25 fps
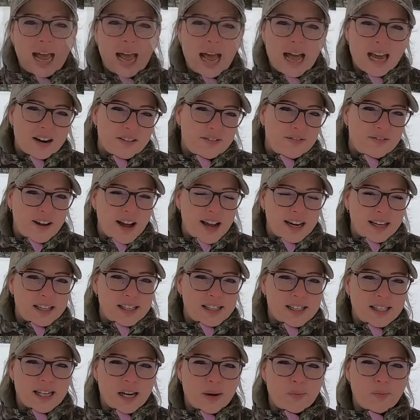And a
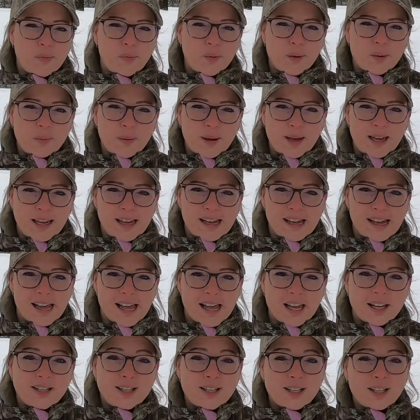final tip would be
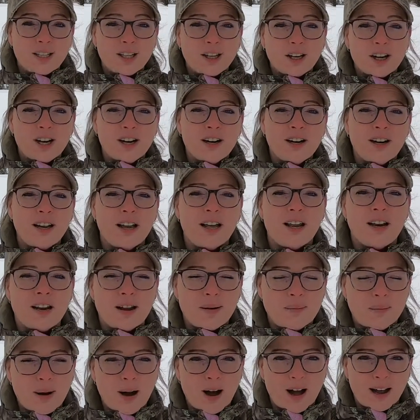to learn
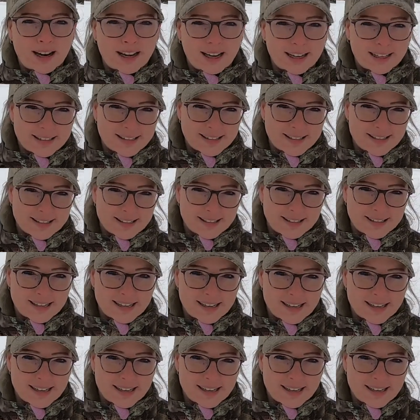mnemonics,